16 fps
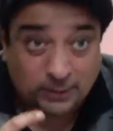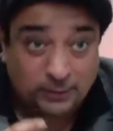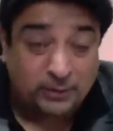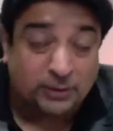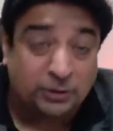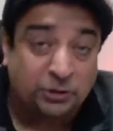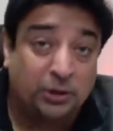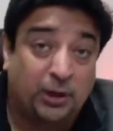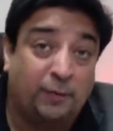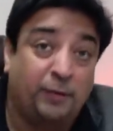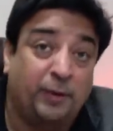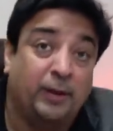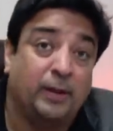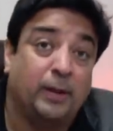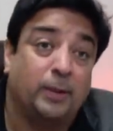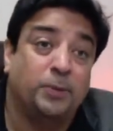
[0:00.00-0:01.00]
of the
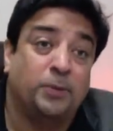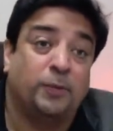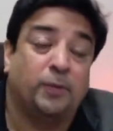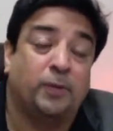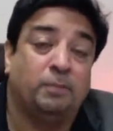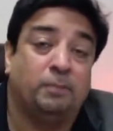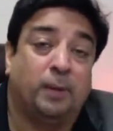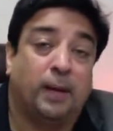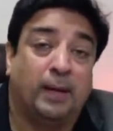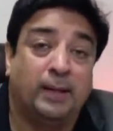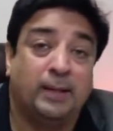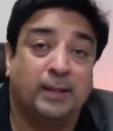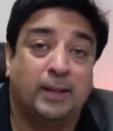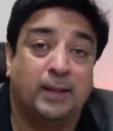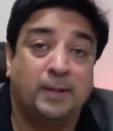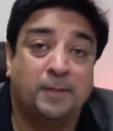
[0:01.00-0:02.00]
traffic comes from
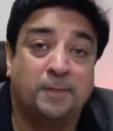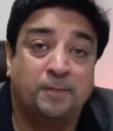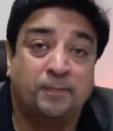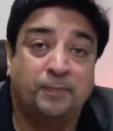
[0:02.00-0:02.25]
Pakistan,